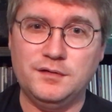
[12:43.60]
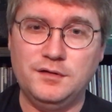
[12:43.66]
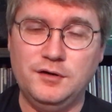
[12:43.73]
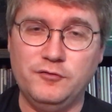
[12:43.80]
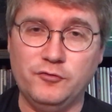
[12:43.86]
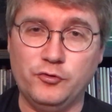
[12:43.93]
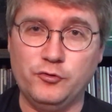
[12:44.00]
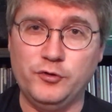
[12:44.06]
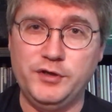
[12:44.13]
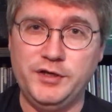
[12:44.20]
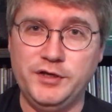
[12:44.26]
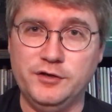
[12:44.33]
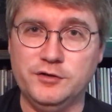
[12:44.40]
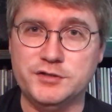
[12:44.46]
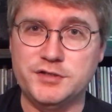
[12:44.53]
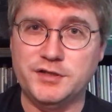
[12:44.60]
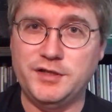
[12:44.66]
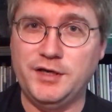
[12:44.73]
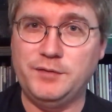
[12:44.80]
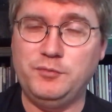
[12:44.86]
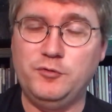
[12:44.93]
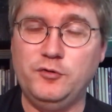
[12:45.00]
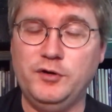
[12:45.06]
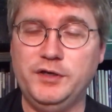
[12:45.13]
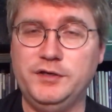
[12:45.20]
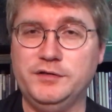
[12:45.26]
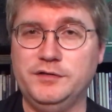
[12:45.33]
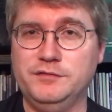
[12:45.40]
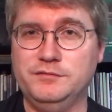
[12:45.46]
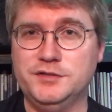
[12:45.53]
over 3 years at that point,
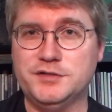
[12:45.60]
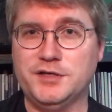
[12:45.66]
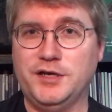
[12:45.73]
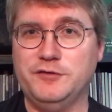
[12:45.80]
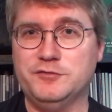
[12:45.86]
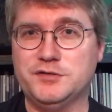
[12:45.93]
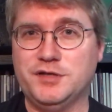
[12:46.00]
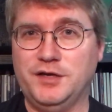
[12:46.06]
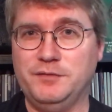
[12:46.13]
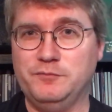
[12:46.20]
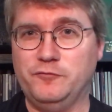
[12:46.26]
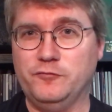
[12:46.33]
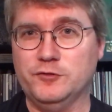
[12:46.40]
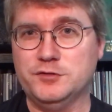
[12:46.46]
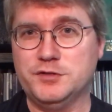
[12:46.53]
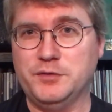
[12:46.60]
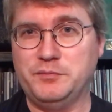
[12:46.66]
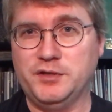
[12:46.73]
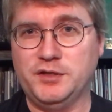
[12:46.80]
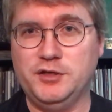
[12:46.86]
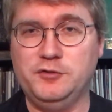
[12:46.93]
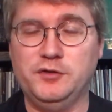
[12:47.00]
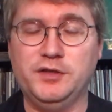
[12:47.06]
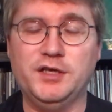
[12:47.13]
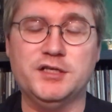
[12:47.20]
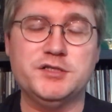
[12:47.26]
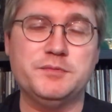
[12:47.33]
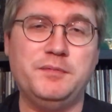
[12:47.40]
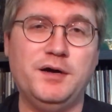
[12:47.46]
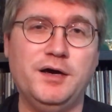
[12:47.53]
and decided it was time for something new in that
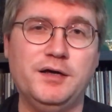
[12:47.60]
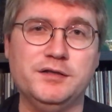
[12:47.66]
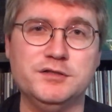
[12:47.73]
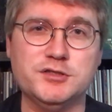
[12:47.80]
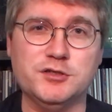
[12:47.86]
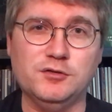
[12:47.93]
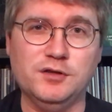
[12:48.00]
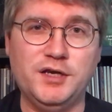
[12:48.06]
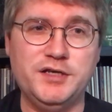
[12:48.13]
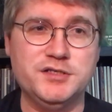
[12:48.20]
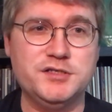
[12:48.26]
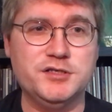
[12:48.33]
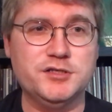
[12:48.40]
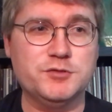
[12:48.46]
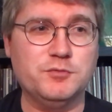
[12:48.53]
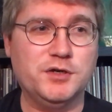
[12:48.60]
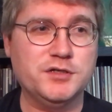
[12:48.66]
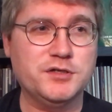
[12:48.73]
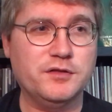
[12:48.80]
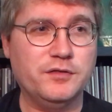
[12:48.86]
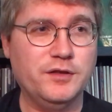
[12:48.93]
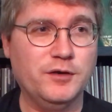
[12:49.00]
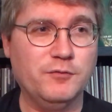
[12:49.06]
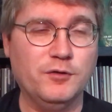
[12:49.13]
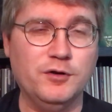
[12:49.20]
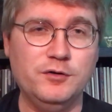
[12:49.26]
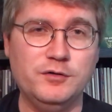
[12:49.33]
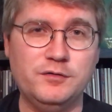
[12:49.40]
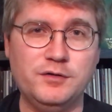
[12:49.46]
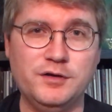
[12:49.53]
spot. And so "Lazy" is what they
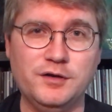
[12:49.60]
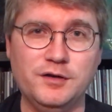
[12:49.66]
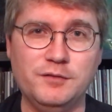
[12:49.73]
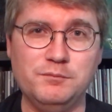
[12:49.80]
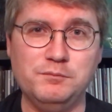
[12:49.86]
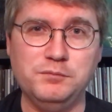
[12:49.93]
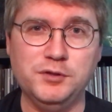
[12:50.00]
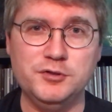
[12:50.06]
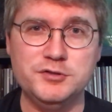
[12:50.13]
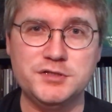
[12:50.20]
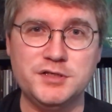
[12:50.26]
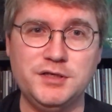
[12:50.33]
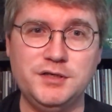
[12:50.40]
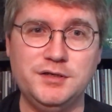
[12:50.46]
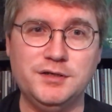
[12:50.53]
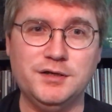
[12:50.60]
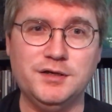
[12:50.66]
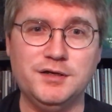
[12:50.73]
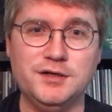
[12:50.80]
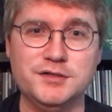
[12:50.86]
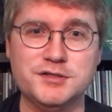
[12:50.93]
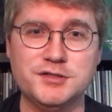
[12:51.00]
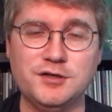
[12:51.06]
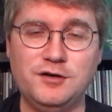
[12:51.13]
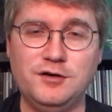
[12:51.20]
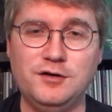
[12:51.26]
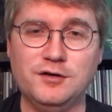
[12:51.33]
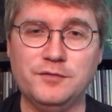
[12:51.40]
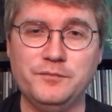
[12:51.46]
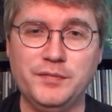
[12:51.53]
wrote. Bluesy
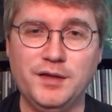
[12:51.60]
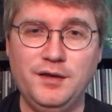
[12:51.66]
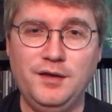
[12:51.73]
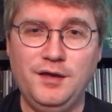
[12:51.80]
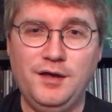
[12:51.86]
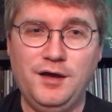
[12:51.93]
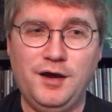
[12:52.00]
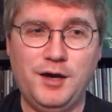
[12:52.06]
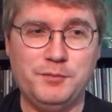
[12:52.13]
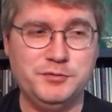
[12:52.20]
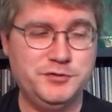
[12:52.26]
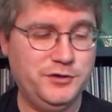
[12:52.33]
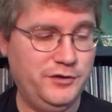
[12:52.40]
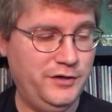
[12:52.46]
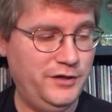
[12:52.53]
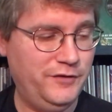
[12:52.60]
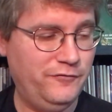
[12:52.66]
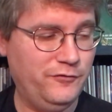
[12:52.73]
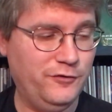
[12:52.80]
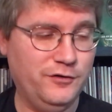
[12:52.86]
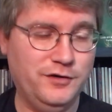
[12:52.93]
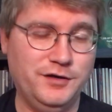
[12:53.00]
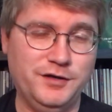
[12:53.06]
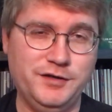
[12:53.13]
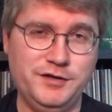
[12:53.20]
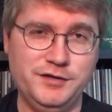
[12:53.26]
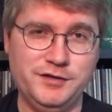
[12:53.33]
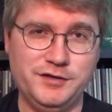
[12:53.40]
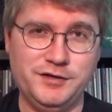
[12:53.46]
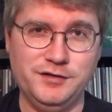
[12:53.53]
song, opportunity for
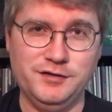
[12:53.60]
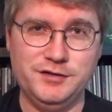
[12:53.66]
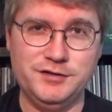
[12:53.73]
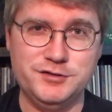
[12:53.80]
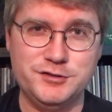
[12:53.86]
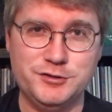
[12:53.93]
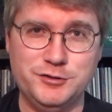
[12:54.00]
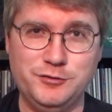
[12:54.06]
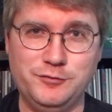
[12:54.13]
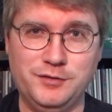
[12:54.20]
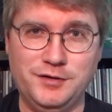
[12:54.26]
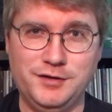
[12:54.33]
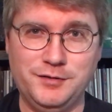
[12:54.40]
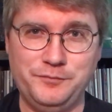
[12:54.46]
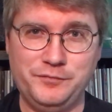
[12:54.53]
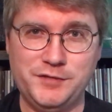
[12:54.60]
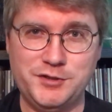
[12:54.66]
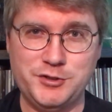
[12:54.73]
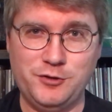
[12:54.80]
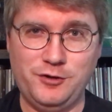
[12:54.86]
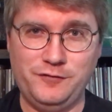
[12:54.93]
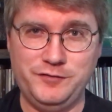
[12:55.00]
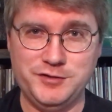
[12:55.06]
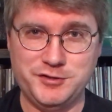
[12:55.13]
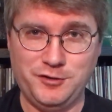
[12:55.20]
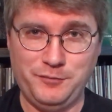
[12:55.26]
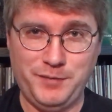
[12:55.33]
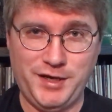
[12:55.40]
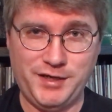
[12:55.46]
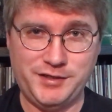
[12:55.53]
Ian Gillan to show off his
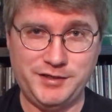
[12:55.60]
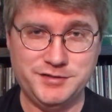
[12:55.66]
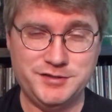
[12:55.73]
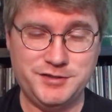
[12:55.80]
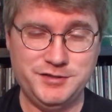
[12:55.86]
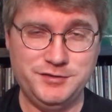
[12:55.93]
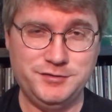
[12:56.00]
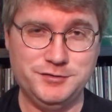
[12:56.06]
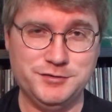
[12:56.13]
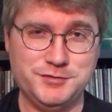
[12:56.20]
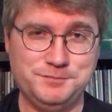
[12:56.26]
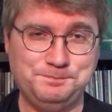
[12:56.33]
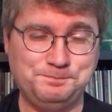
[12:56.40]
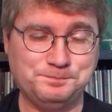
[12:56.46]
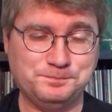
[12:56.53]
harmonica skills,